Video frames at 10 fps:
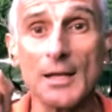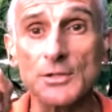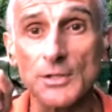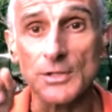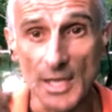
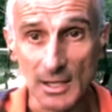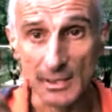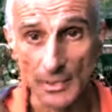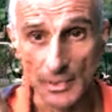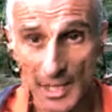And
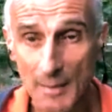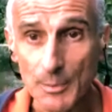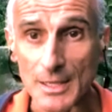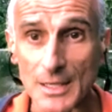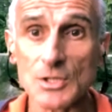second
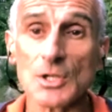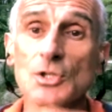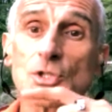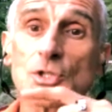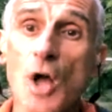step is
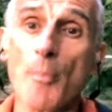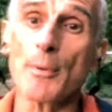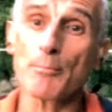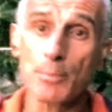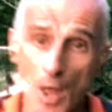
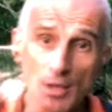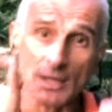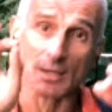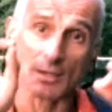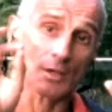stop
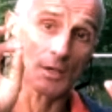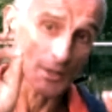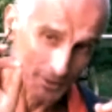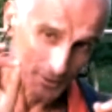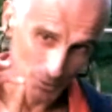blocking
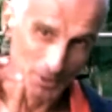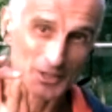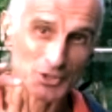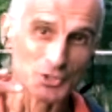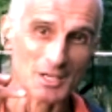good
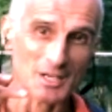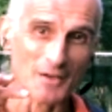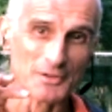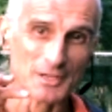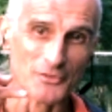energy and
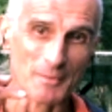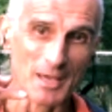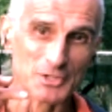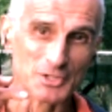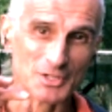loving
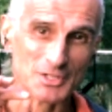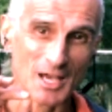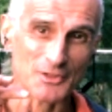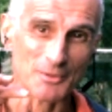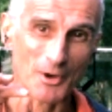information
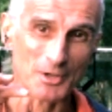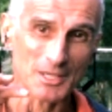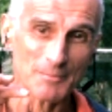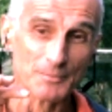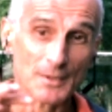inside the
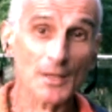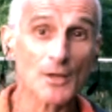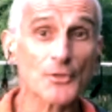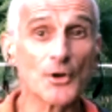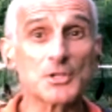body.
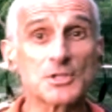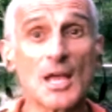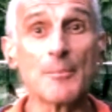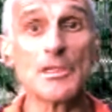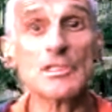Third
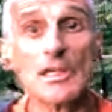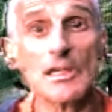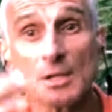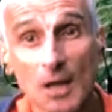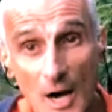step is
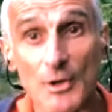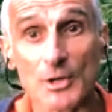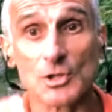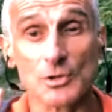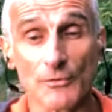
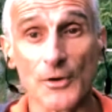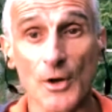encourage the